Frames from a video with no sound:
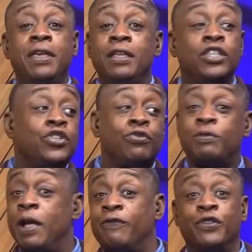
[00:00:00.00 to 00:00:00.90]

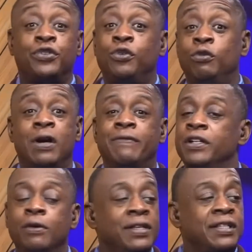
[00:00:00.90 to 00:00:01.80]
disrespectful to whoever.
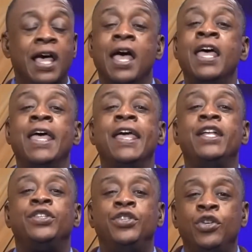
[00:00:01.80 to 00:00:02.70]
No, it's not.
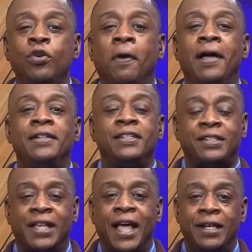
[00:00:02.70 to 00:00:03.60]
It's you
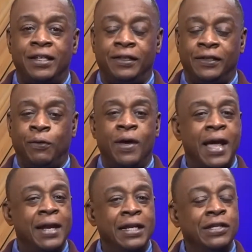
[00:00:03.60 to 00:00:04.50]
understanding that what I
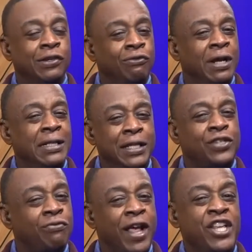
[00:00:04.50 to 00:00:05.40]
need to run this
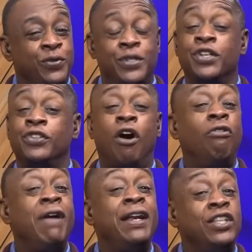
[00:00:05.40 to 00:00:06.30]
race, which is
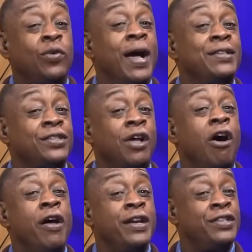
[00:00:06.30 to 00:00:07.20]
already twice as
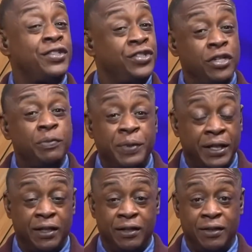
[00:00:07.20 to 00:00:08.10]
hard as it should be,
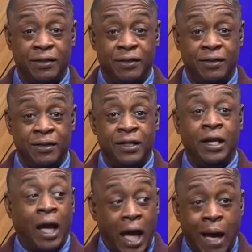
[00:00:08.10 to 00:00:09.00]

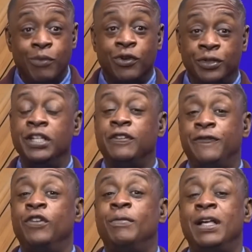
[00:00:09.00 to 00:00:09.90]
I'm going to need to
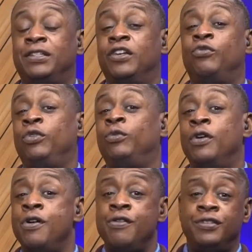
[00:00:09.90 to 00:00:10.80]
fill myself with
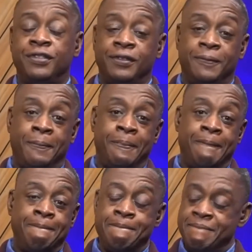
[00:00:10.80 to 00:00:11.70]
words
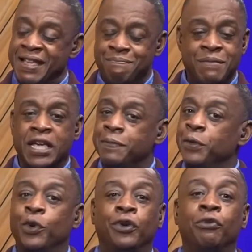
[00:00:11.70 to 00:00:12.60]
that make me
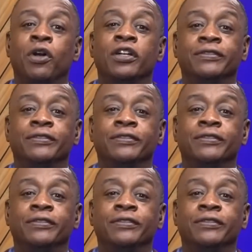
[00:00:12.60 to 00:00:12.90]
want to run